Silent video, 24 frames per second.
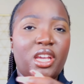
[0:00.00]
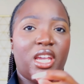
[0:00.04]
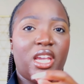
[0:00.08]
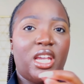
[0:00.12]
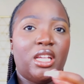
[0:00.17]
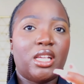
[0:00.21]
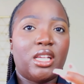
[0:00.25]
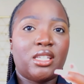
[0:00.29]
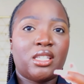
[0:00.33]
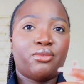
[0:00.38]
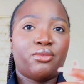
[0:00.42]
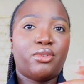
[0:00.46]
it
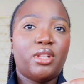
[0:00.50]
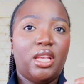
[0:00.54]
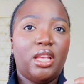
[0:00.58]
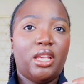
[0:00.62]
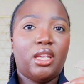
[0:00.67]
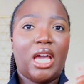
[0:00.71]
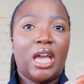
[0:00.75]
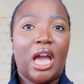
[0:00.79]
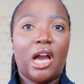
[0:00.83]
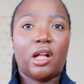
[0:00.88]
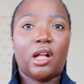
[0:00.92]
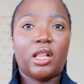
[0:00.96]
doesn't really
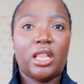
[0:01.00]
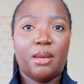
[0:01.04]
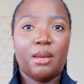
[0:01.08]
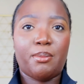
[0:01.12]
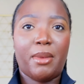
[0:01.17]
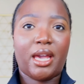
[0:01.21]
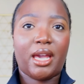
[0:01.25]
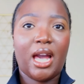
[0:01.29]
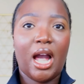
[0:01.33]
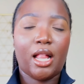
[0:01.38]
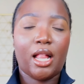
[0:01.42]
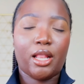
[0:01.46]
calculate
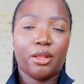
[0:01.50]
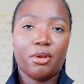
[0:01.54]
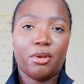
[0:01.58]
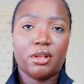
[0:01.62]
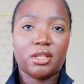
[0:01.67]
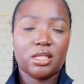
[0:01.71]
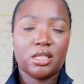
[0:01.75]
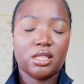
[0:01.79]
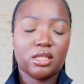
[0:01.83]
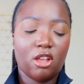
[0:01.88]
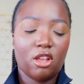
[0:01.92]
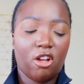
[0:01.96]
my calories
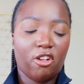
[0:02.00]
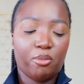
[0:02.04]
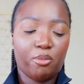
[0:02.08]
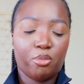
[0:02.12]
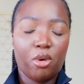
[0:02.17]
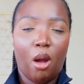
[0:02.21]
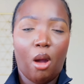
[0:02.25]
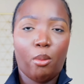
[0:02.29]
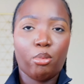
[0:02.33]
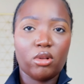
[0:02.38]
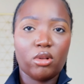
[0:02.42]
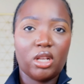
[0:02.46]
and stuff
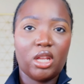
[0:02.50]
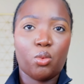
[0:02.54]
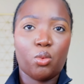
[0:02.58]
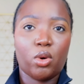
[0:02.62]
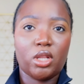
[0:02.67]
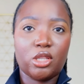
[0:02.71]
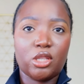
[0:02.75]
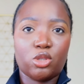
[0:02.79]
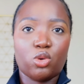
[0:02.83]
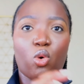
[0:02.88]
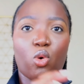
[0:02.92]
properly when it's